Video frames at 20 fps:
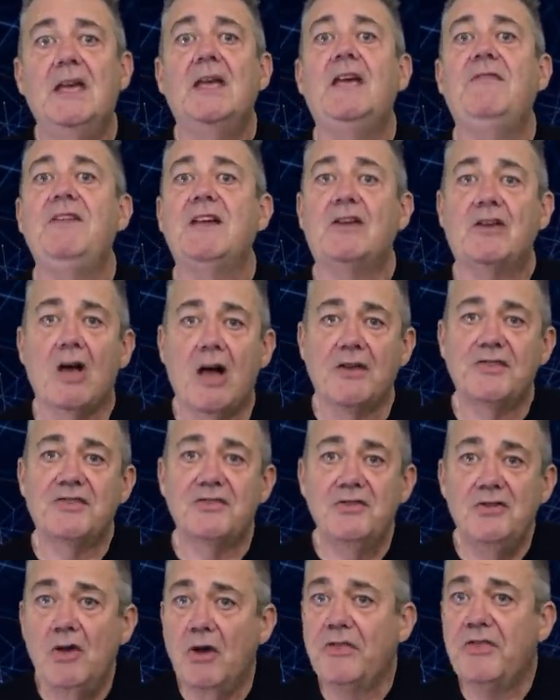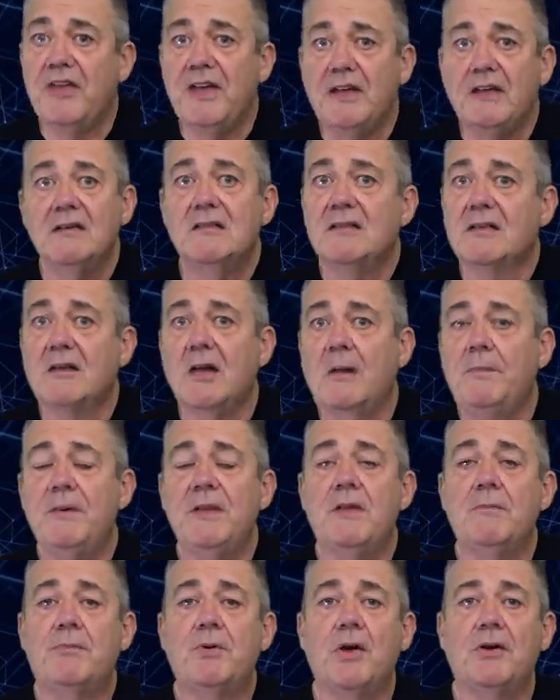If it costs nothing to copy
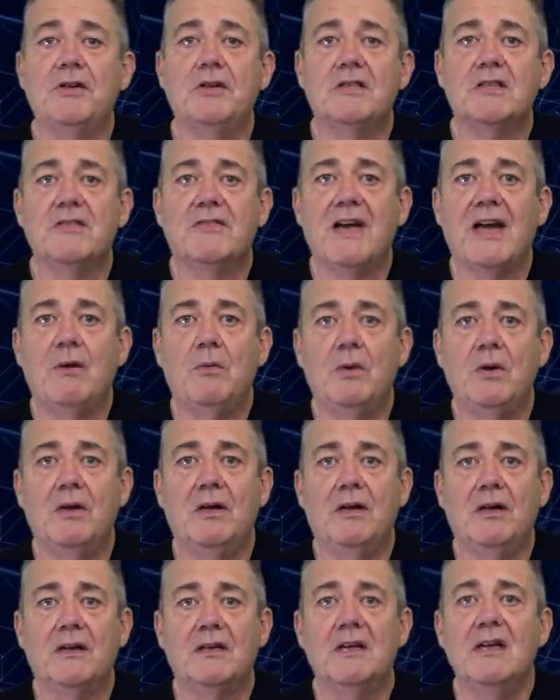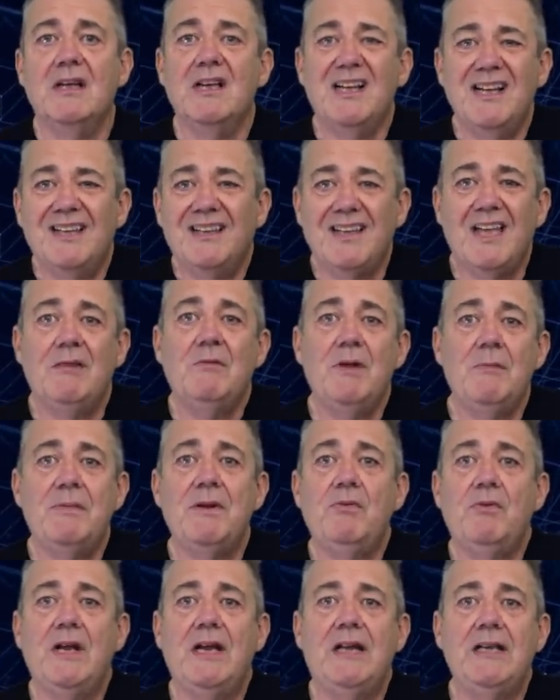the product of our work, then we'd
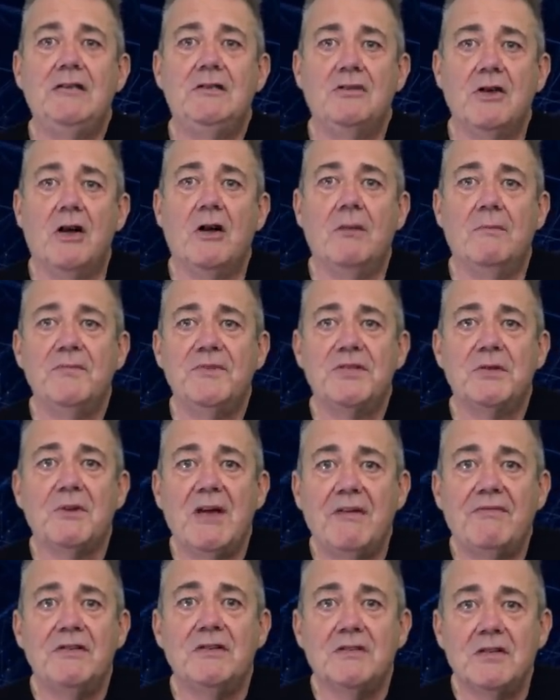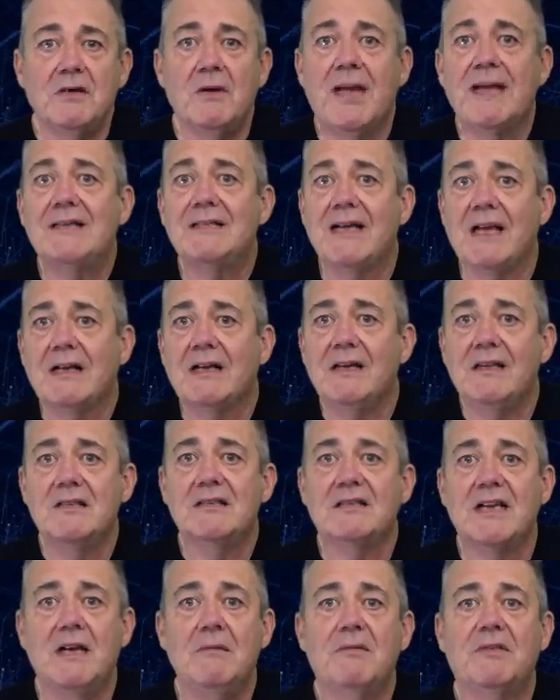be really dumb to ever do exactly the
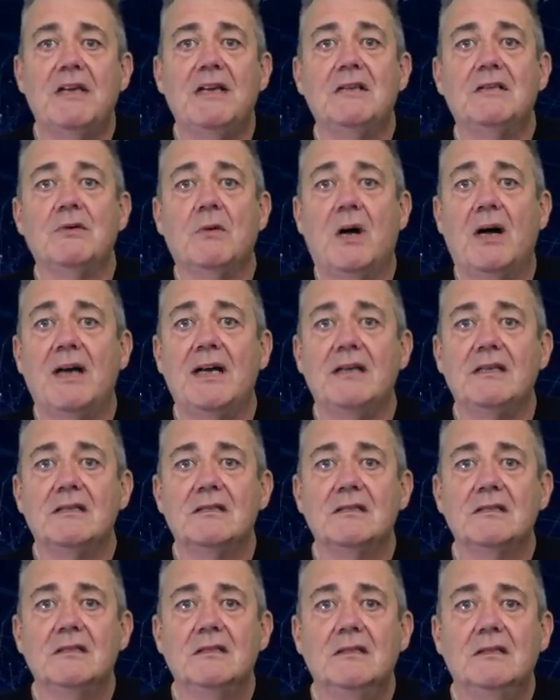same thing twice,